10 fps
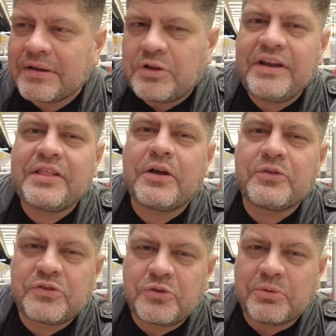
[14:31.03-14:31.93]

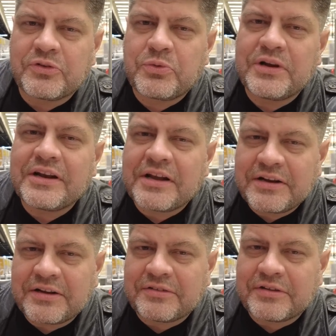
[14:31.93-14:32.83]
3,000 rubles,
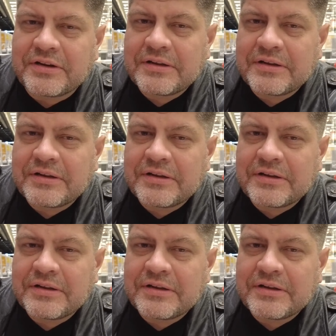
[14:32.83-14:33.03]
2,900.